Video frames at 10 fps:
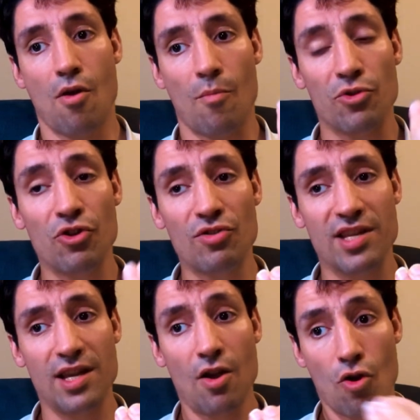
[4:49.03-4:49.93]
But
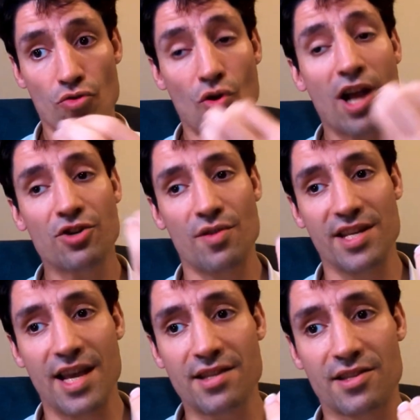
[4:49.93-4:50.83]
nowadays, you actually
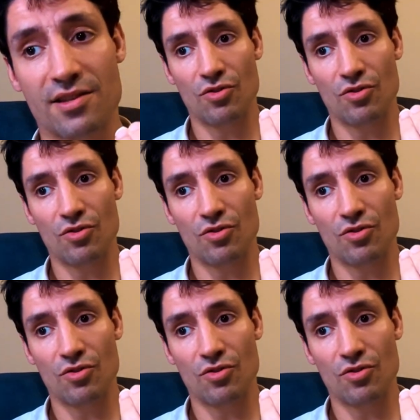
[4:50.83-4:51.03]
get